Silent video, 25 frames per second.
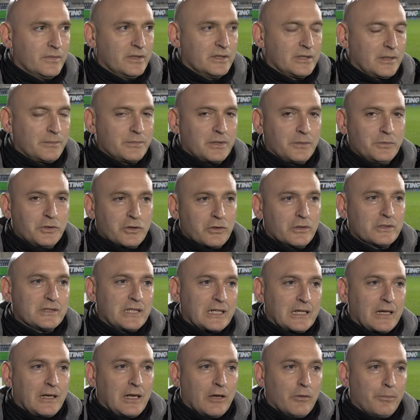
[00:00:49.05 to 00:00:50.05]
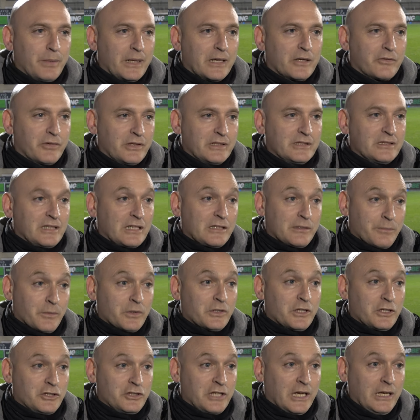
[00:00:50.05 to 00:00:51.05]
sometimes you've got to take a little bit of criticism
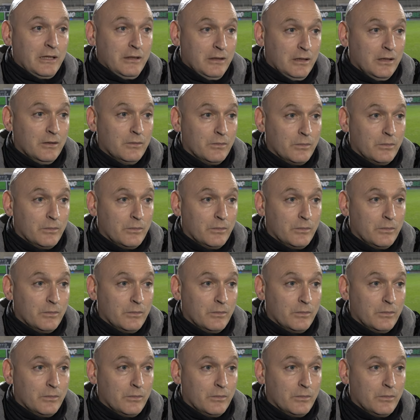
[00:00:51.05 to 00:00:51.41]
on the chin,